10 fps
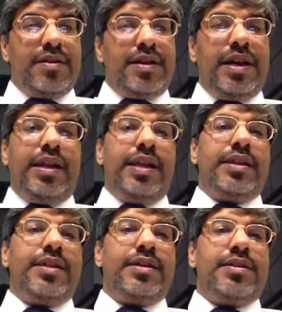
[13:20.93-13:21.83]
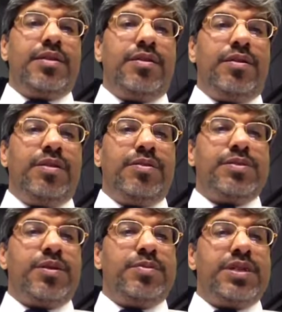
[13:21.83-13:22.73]
and like that, all
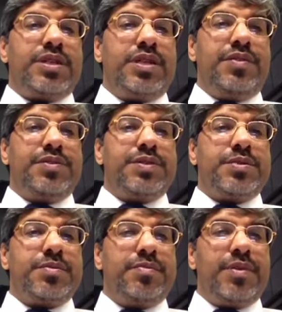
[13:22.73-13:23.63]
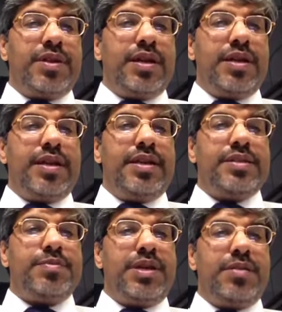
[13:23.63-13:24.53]
those objectives, targets,
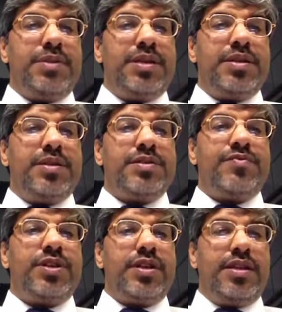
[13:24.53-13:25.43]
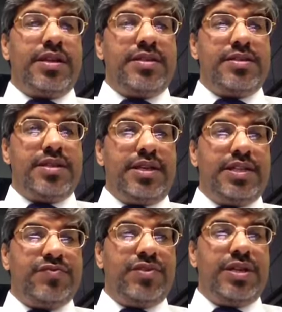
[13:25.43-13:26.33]
parameters, what are the
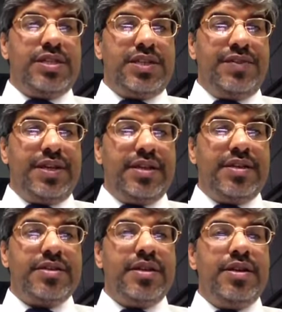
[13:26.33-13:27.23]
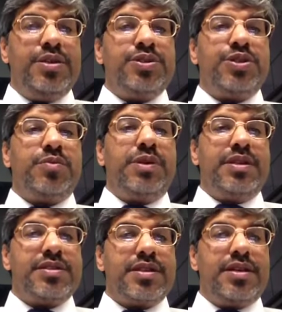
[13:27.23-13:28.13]
constraints for achieving that should be
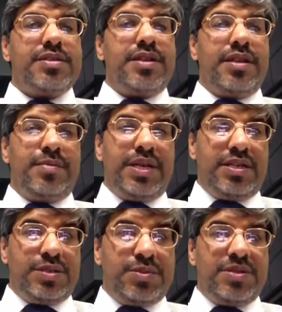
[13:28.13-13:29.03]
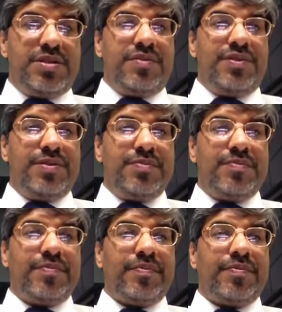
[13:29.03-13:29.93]
discussed in the management review.
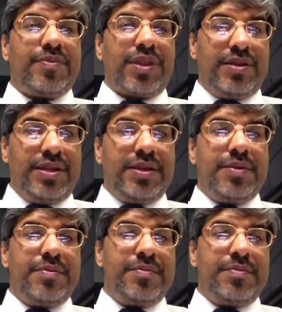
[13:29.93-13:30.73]
Thank you.